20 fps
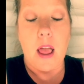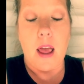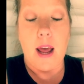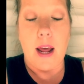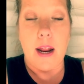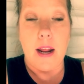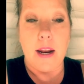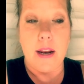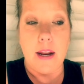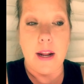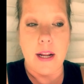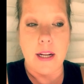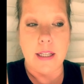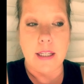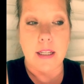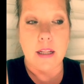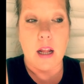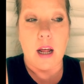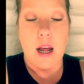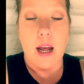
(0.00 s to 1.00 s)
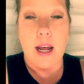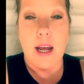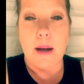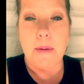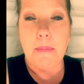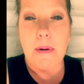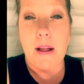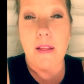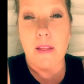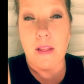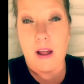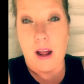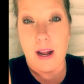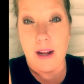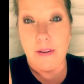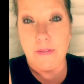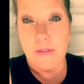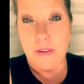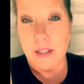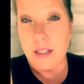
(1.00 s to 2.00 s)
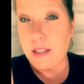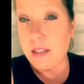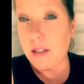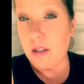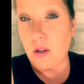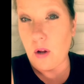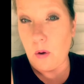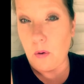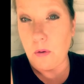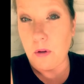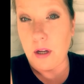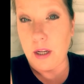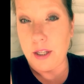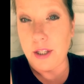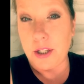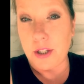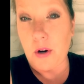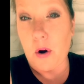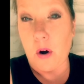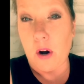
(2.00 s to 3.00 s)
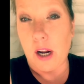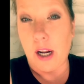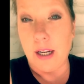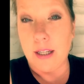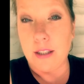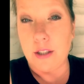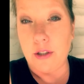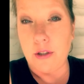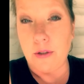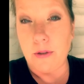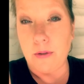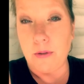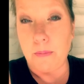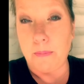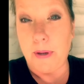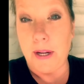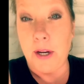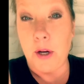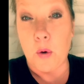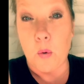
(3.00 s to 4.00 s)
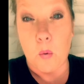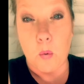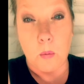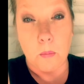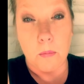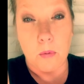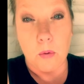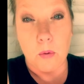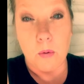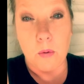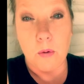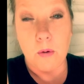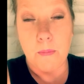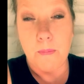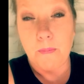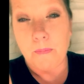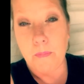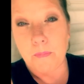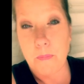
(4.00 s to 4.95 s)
And it's like my life is slowly starting to be normal,